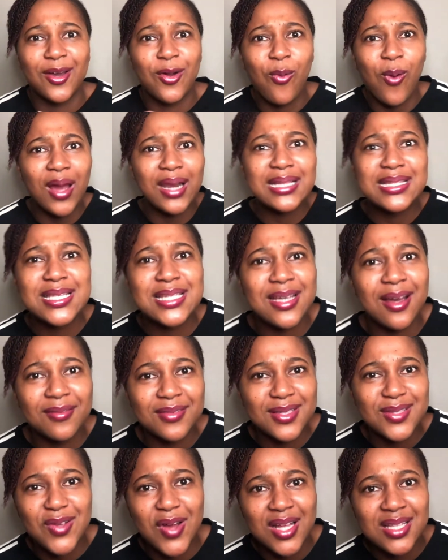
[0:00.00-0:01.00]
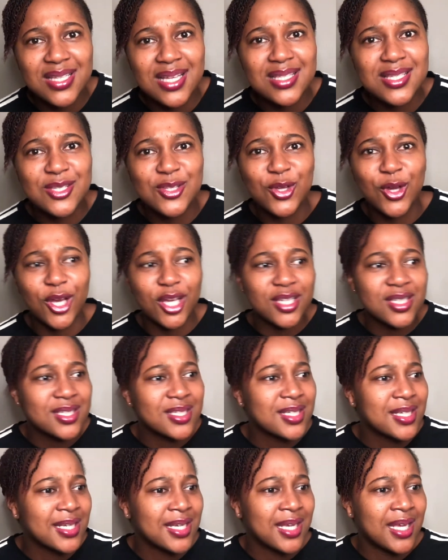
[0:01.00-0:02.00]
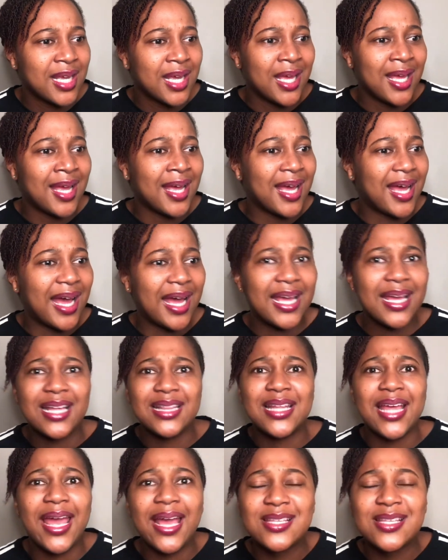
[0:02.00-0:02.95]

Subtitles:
quality of this content is good. The